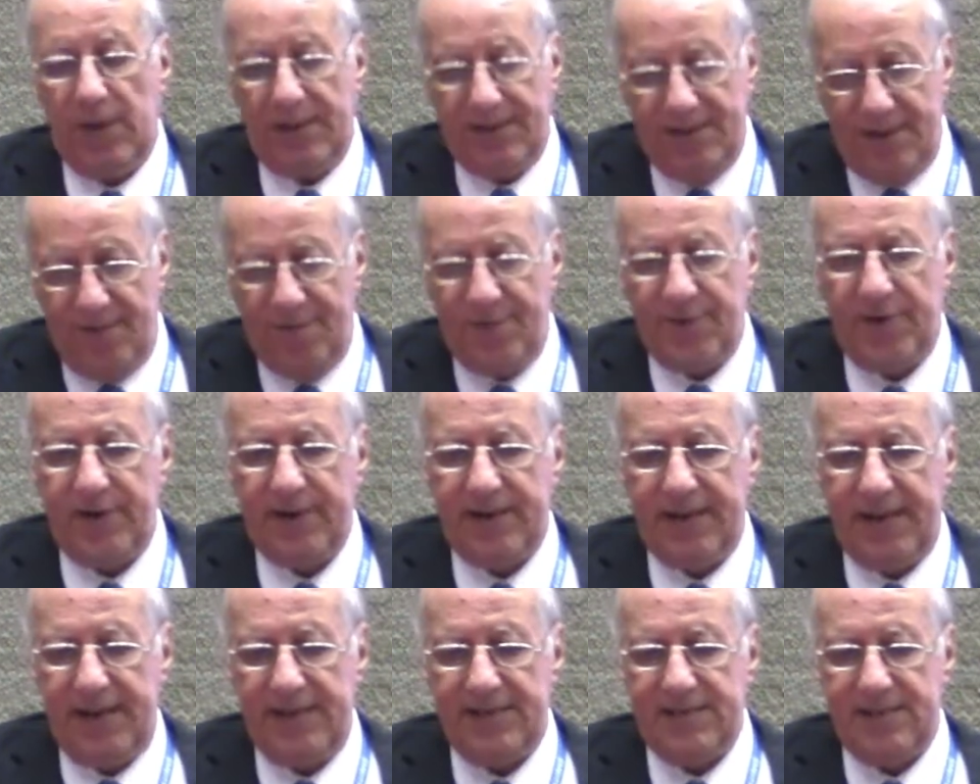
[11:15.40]

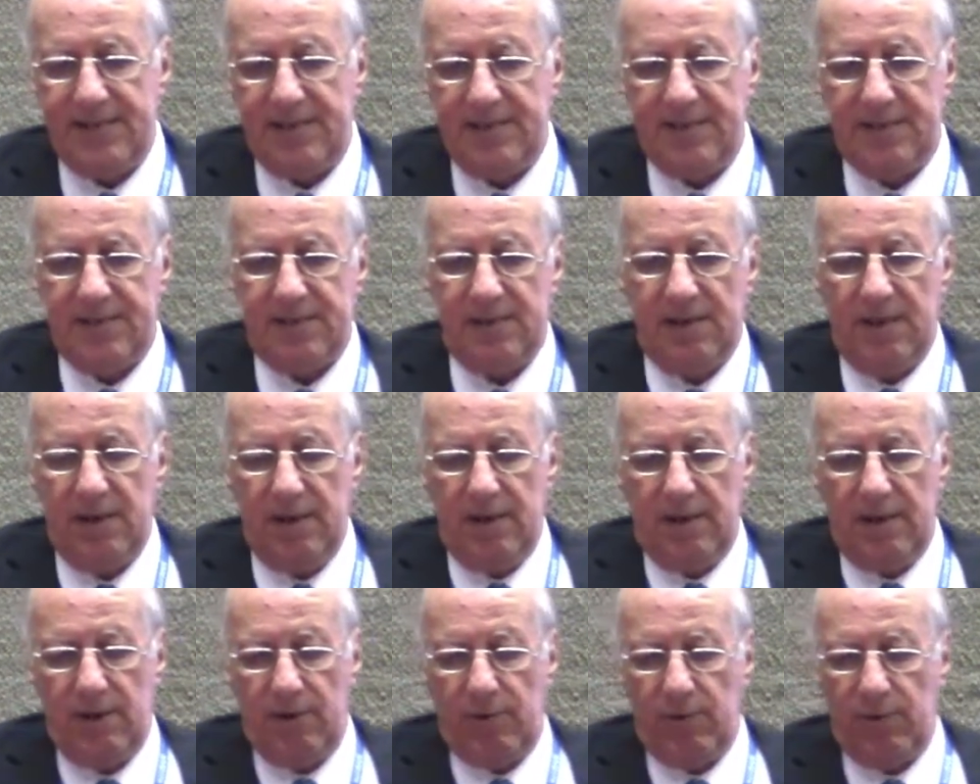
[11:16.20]
different cases
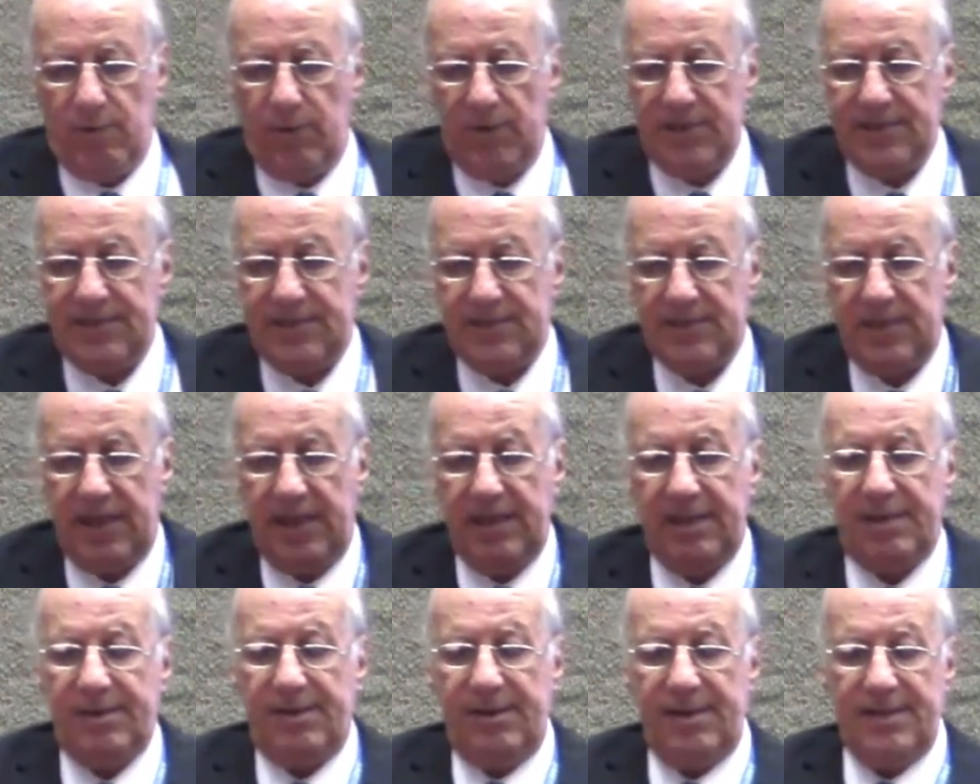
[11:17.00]
with
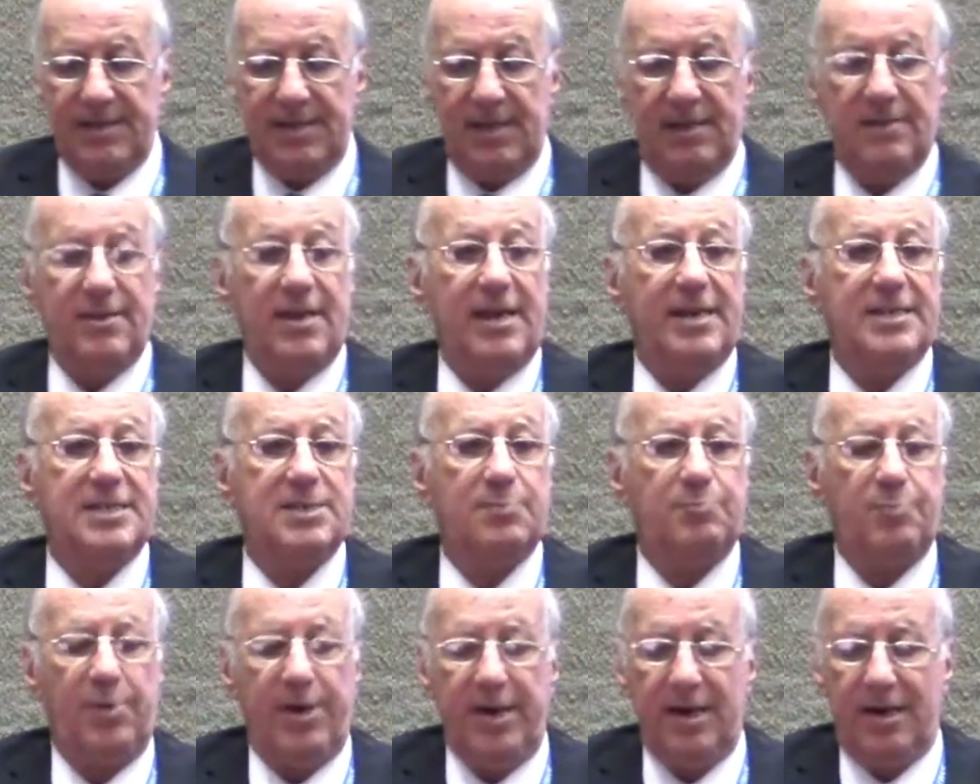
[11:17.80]
increasing the
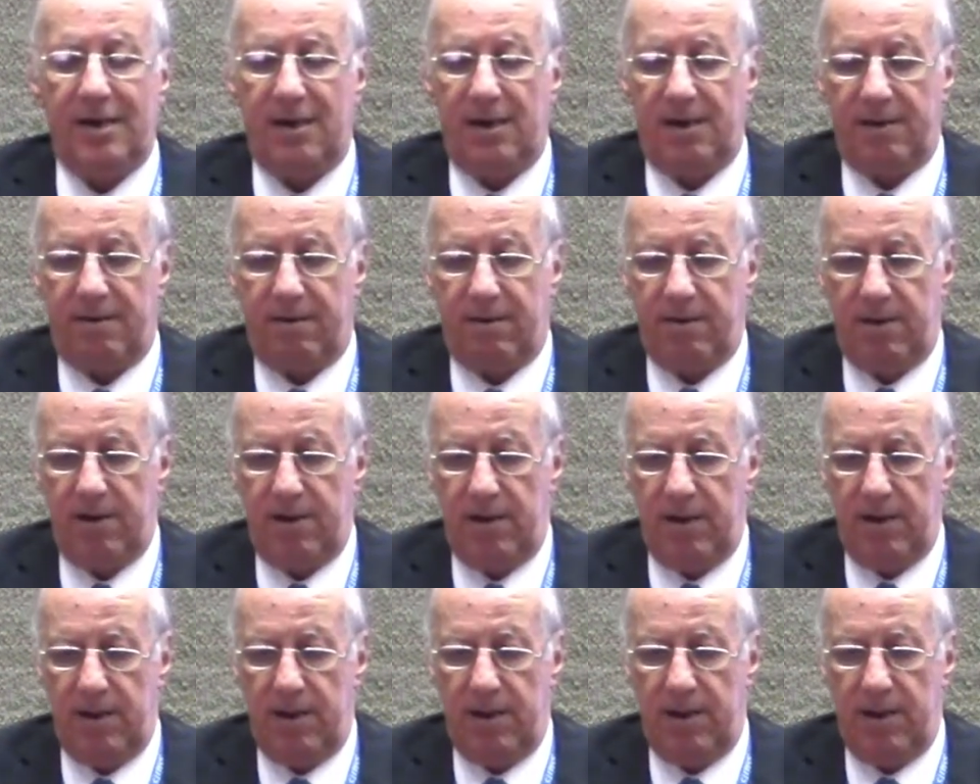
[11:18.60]
sprinkler
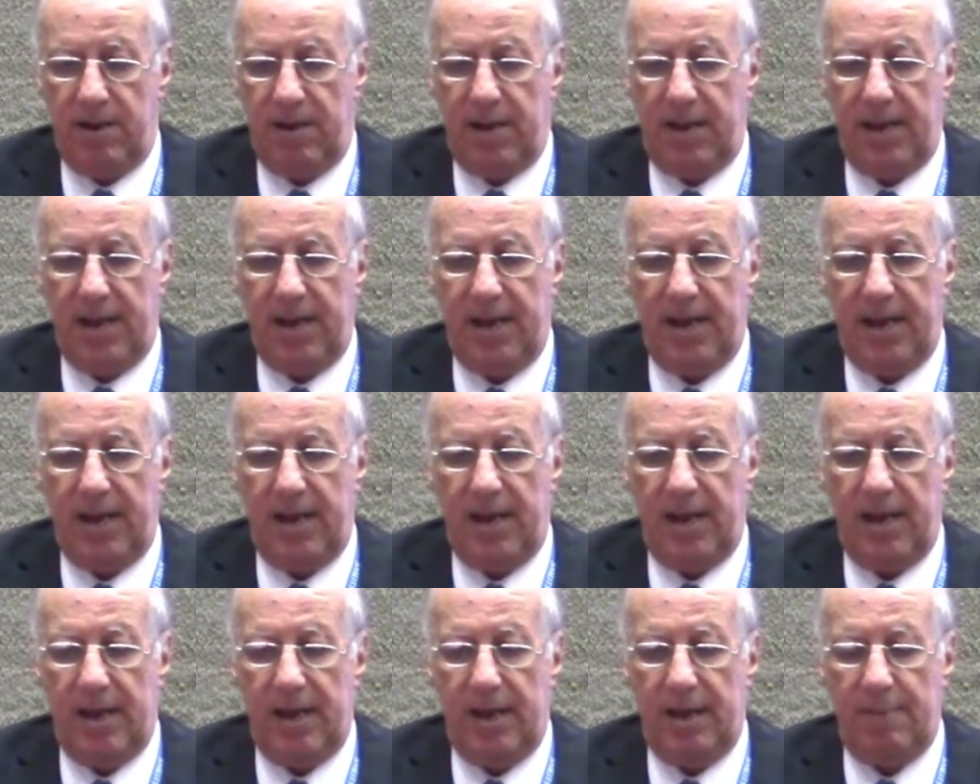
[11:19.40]

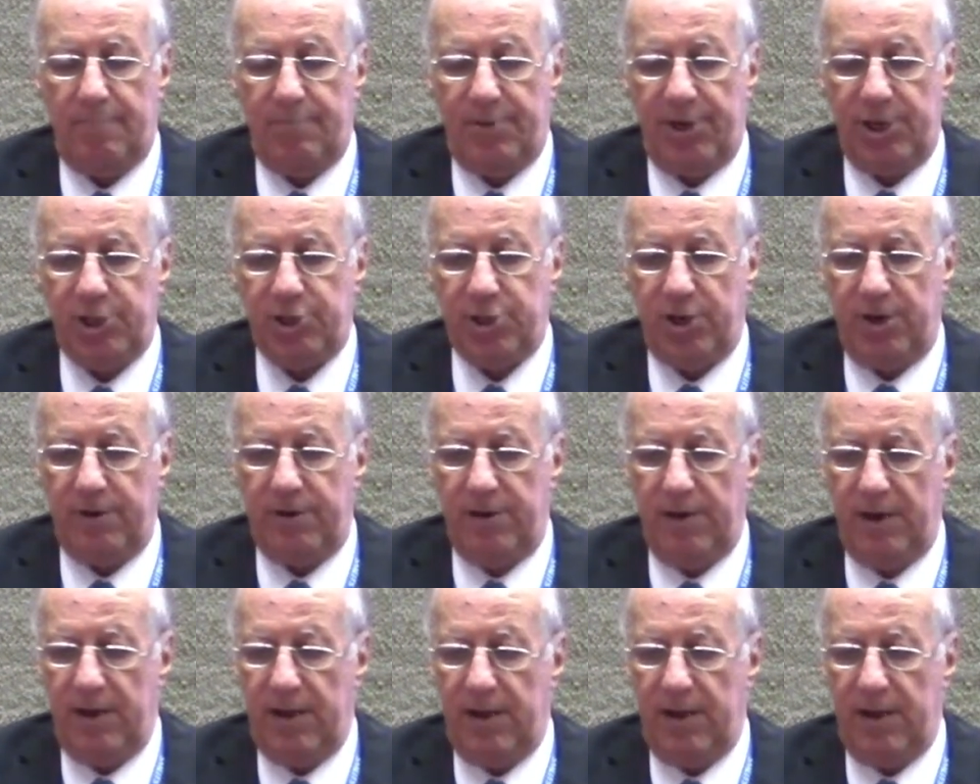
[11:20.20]
pressure,